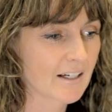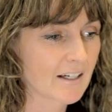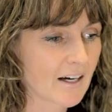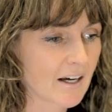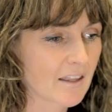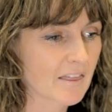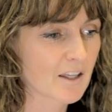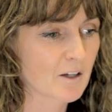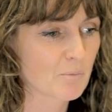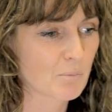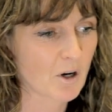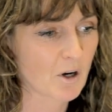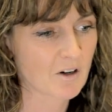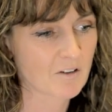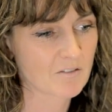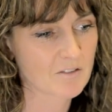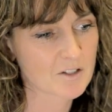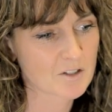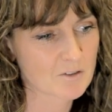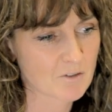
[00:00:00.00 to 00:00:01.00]
I think part
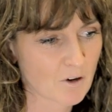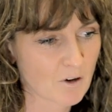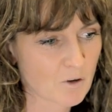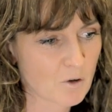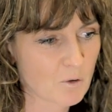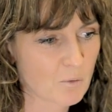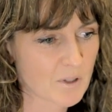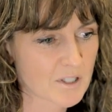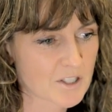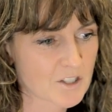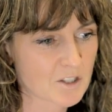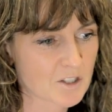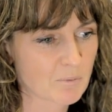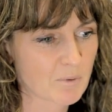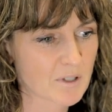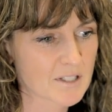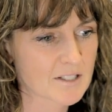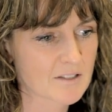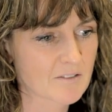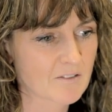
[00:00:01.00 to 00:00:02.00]
of the struggle was she
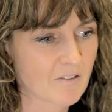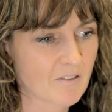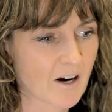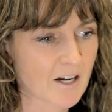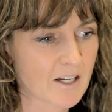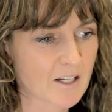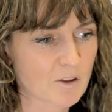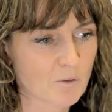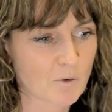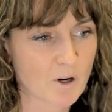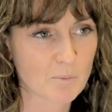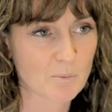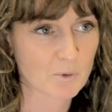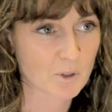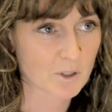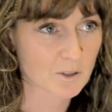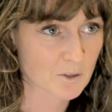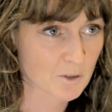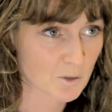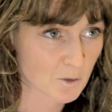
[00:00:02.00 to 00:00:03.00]
wasn't finding the right
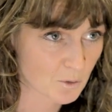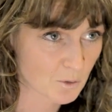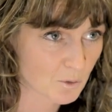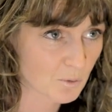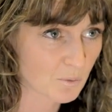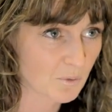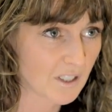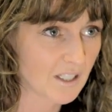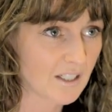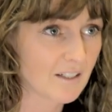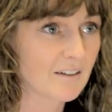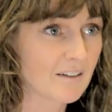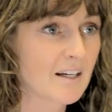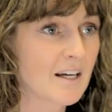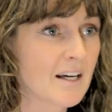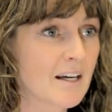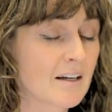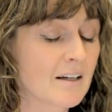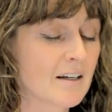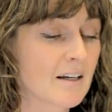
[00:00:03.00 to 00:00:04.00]
books to read.
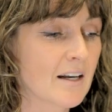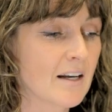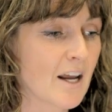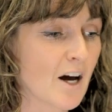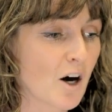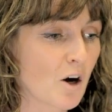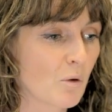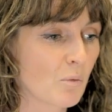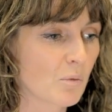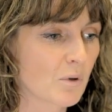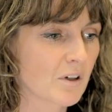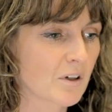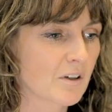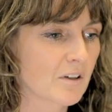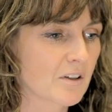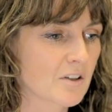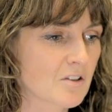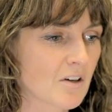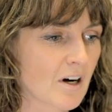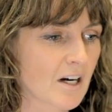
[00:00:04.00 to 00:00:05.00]
Now
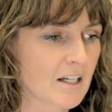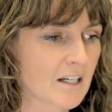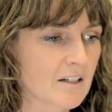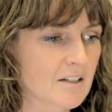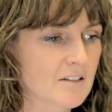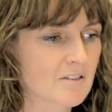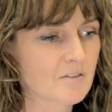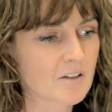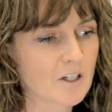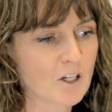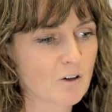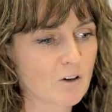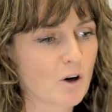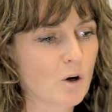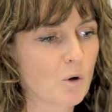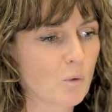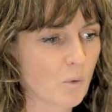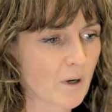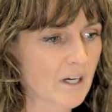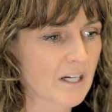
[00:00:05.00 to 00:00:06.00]
we're trying to figure
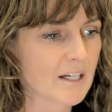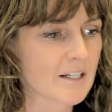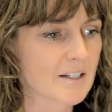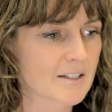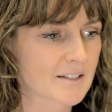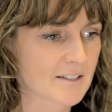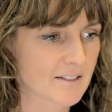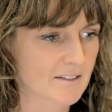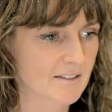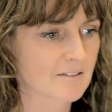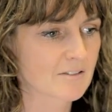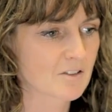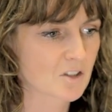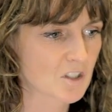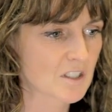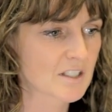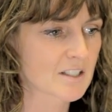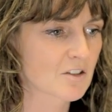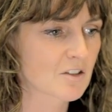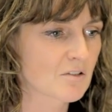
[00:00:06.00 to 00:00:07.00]
out what it is
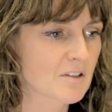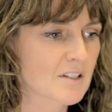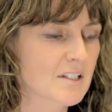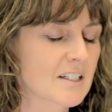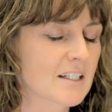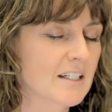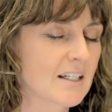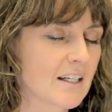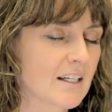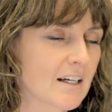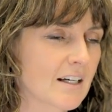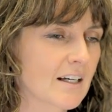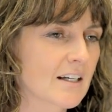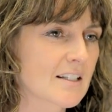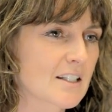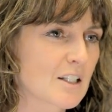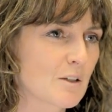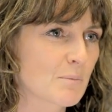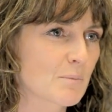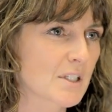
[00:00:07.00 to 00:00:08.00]
she's interested in, and
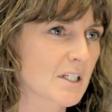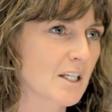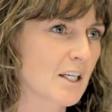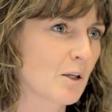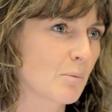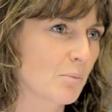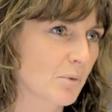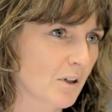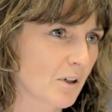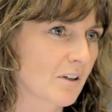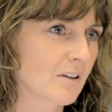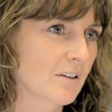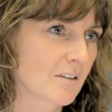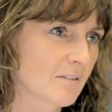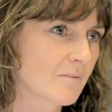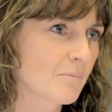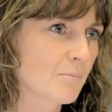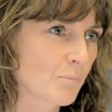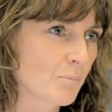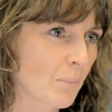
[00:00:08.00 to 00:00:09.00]
it seems to keep her
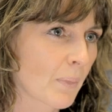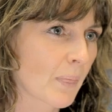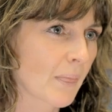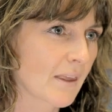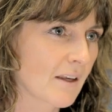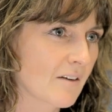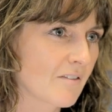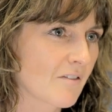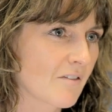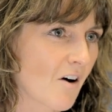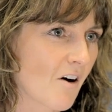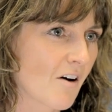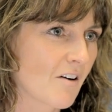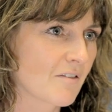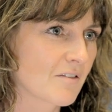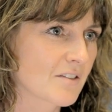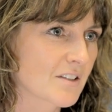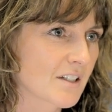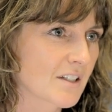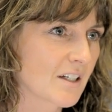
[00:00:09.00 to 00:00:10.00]

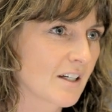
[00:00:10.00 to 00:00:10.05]
involved.